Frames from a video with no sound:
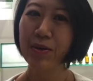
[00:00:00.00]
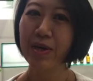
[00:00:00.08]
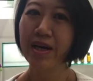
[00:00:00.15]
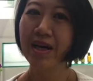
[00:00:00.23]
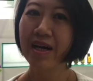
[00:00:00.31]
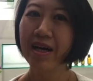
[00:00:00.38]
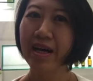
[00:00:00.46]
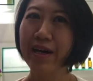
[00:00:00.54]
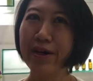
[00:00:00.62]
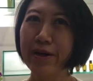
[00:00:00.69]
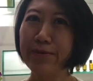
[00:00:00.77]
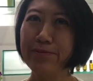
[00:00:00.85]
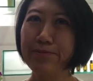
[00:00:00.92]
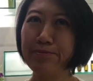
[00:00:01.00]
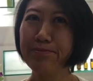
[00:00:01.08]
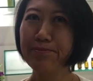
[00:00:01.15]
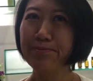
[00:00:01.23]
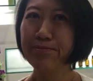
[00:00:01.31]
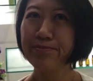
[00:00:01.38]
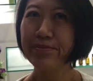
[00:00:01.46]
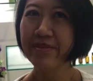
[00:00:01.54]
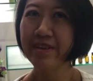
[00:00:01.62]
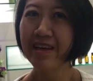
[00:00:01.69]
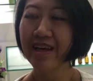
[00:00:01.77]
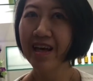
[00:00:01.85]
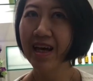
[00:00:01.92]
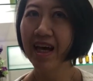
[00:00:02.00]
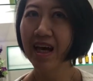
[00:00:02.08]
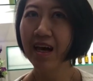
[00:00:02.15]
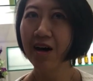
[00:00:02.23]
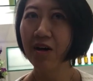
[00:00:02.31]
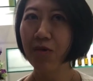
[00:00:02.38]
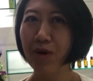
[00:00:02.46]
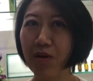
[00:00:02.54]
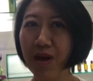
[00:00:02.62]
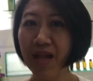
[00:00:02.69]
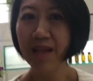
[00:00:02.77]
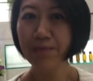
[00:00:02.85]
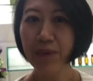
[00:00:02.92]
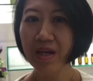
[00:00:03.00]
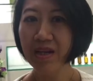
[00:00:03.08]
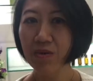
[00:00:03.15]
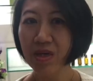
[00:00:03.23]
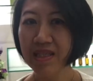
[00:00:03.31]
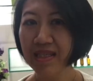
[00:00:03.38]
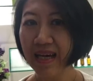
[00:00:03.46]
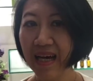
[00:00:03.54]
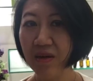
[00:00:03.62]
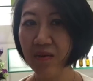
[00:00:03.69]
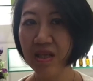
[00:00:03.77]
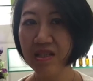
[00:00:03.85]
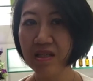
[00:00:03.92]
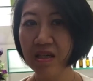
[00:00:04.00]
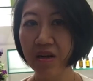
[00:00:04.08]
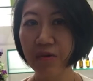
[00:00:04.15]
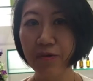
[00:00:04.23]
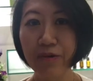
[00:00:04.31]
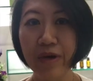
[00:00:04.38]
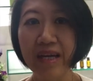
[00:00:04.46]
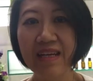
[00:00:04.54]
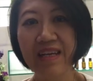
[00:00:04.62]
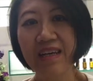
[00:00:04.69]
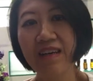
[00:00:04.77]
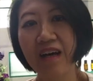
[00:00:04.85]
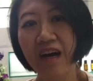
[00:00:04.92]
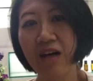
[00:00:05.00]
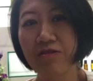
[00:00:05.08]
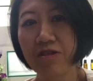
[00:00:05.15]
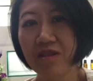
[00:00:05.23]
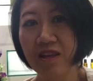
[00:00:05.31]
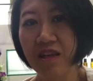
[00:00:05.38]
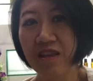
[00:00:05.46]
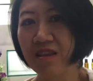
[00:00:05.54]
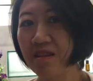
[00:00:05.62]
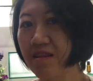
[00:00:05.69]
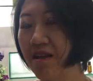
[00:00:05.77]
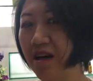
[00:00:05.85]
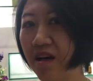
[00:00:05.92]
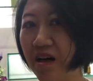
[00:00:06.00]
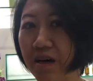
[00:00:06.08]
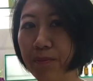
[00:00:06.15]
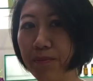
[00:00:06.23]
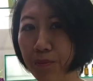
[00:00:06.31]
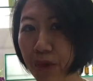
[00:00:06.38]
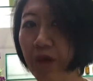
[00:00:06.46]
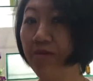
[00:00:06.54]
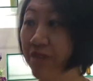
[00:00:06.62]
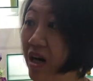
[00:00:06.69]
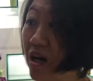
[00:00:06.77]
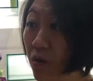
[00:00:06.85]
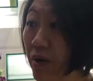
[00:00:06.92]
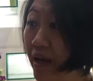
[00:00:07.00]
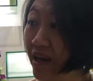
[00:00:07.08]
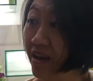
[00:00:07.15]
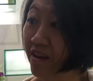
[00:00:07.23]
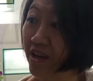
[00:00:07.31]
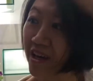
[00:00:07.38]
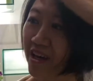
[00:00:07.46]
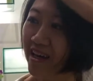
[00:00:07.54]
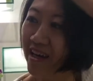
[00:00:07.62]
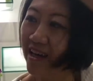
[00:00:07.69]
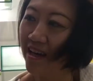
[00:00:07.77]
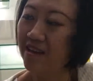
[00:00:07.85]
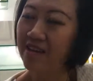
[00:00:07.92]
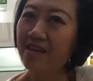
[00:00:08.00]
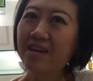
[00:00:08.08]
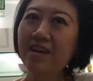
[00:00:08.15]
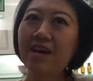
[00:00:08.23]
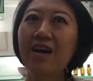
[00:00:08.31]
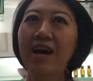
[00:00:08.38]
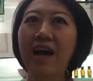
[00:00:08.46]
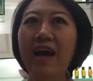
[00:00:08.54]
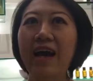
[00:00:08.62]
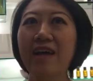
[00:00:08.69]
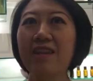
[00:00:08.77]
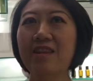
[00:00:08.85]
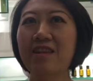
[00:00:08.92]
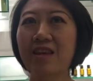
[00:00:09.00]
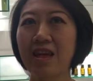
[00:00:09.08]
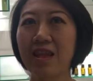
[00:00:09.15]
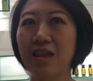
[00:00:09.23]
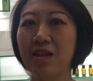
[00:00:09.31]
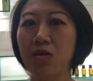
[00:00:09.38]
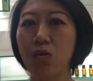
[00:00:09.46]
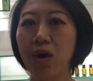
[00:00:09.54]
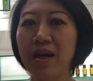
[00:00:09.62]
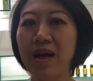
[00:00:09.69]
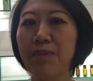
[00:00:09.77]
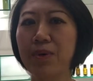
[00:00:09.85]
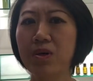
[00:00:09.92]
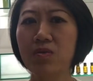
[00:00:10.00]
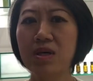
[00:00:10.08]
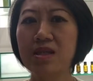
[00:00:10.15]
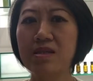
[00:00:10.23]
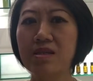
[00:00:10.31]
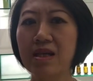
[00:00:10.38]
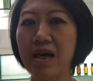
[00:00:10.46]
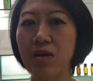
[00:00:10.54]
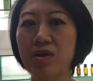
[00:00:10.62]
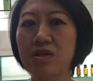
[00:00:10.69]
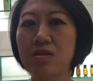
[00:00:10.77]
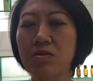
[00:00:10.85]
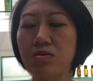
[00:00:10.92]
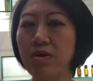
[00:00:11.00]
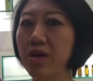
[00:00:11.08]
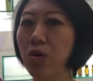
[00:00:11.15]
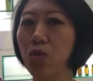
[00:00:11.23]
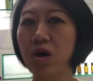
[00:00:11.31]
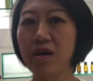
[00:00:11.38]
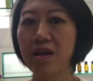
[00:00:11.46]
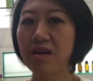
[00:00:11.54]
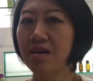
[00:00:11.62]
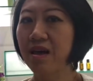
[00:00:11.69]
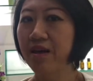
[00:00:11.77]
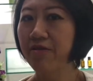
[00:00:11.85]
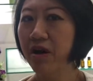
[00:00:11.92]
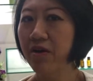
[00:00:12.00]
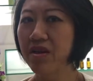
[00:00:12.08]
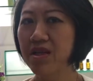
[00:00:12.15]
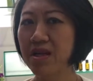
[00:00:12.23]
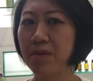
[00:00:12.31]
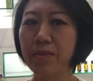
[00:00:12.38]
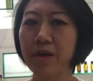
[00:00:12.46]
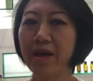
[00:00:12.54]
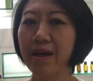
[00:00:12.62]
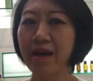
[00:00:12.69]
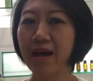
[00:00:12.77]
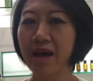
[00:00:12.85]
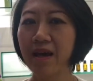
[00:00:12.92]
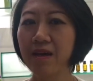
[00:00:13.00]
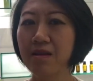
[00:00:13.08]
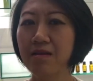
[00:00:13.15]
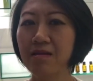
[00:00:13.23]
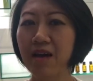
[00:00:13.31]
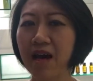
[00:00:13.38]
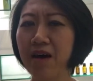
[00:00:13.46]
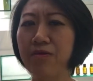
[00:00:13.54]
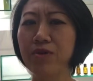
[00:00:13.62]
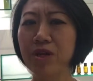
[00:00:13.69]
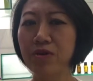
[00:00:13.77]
so he found um, you, he um, stopped you. Well, what happened was I was already out in uh, pretty far away, yeah. and and what happened was I was really walking very deep and halfway